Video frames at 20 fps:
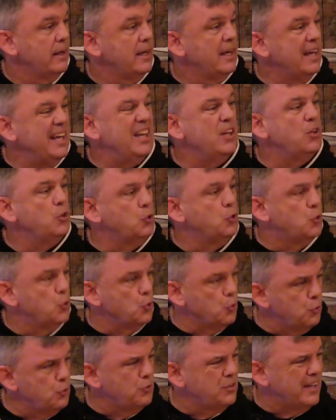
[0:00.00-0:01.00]
He
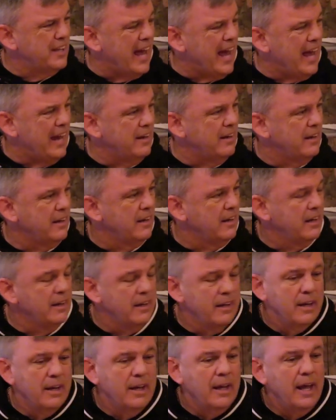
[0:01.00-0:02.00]
endured that.
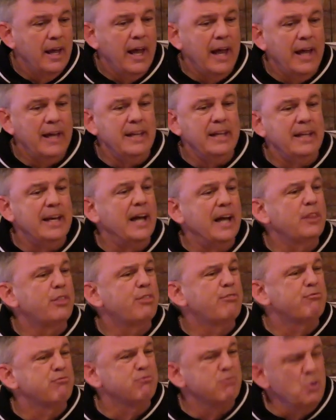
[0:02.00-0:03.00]
And he got
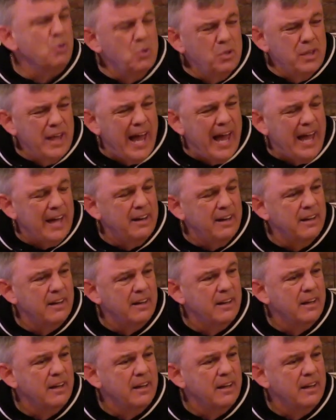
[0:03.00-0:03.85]
through that.